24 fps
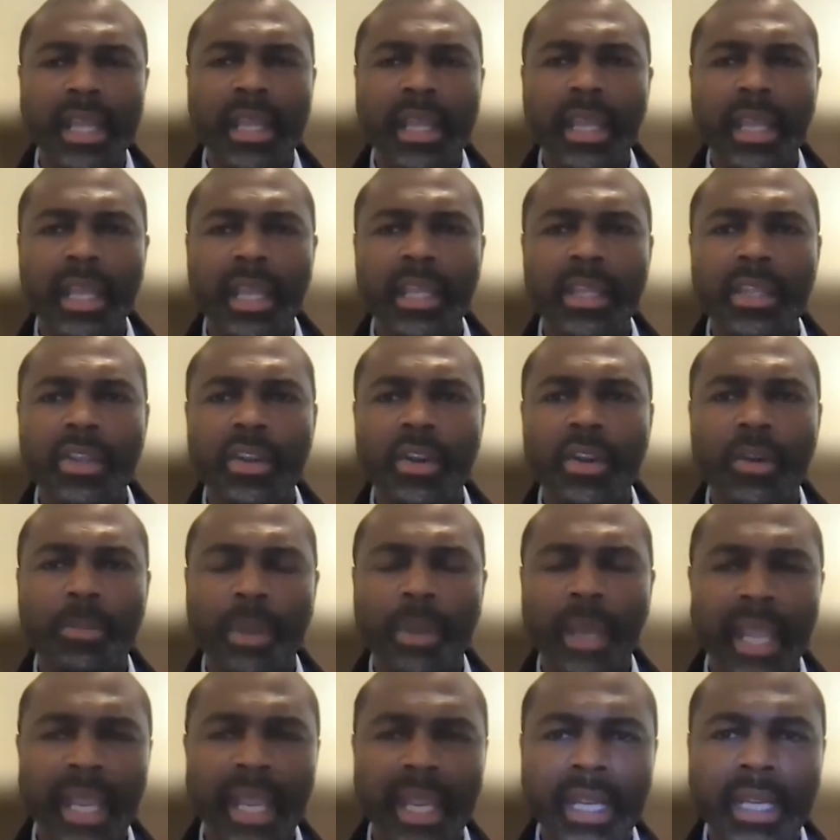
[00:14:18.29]
in your
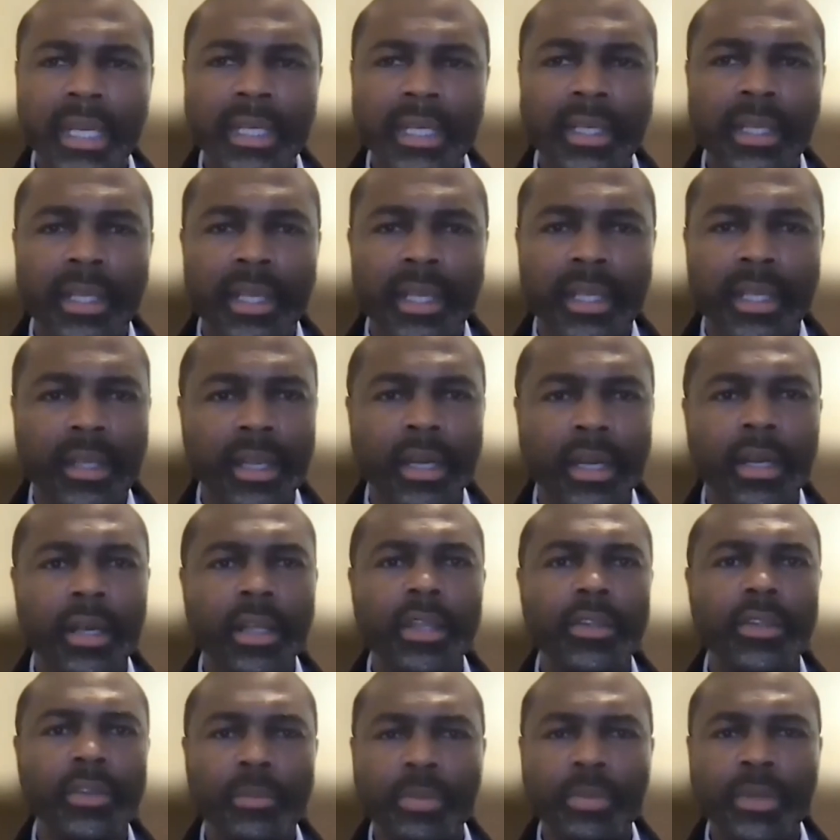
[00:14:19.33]
pain, there are
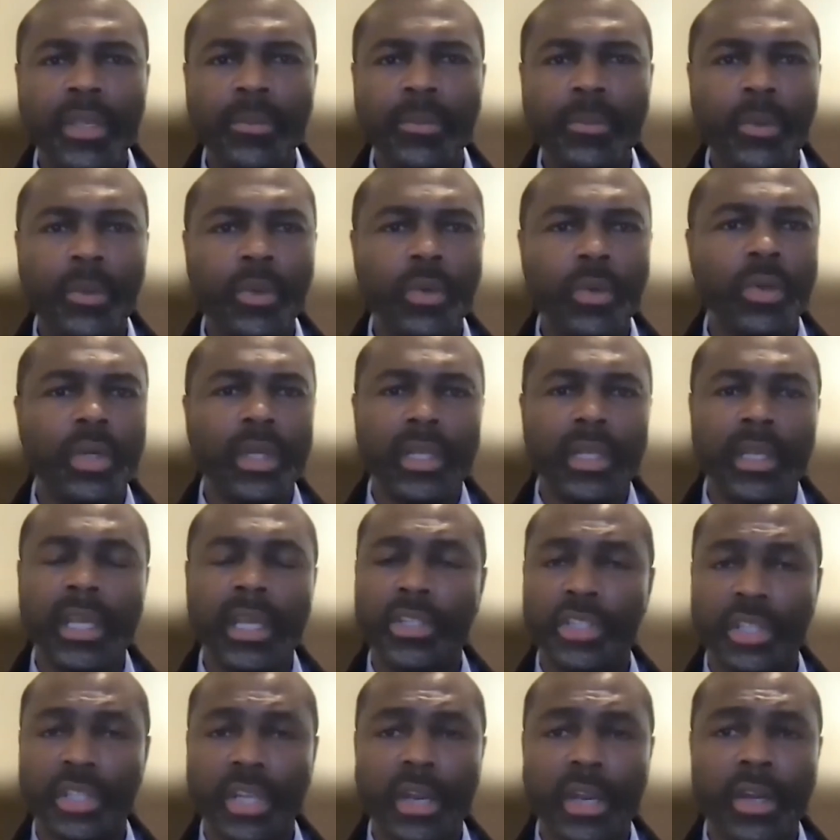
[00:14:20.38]
other people that
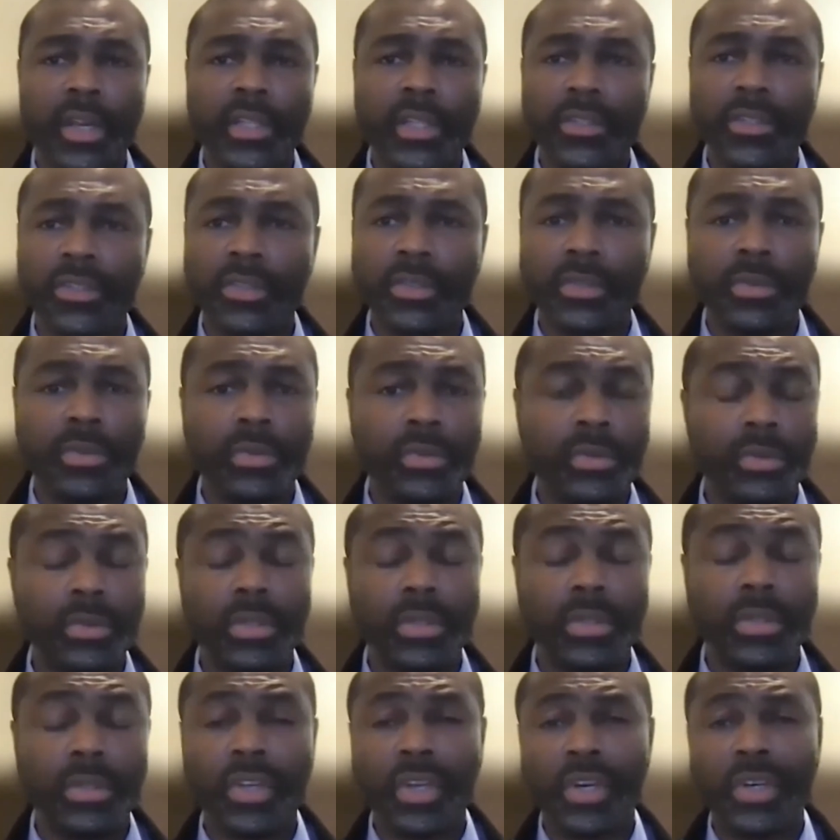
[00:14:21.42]
share it too,
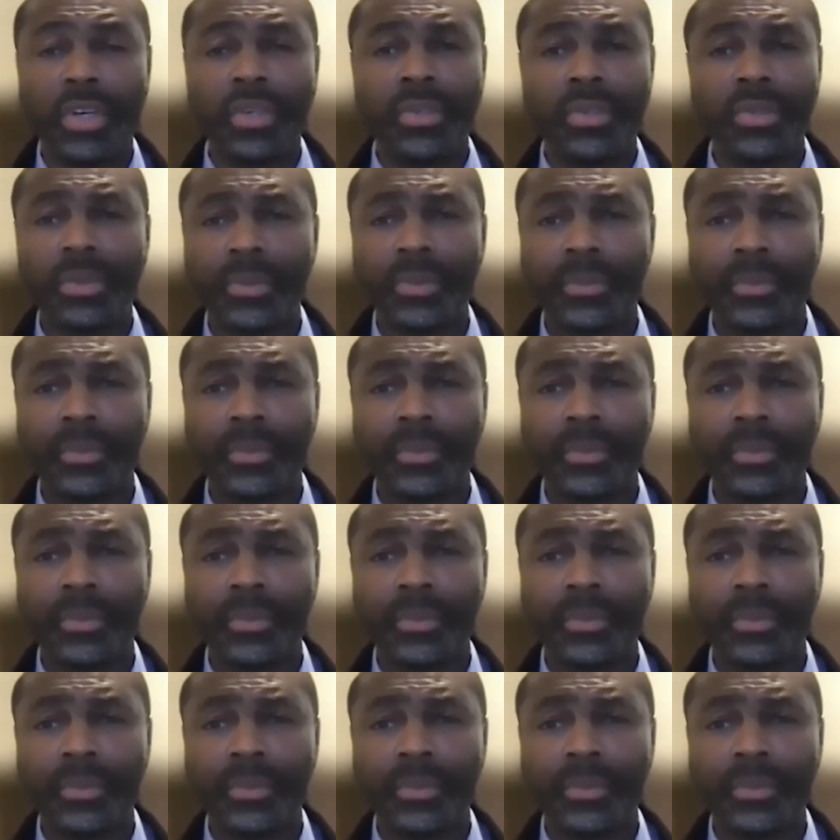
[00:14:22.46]
you know?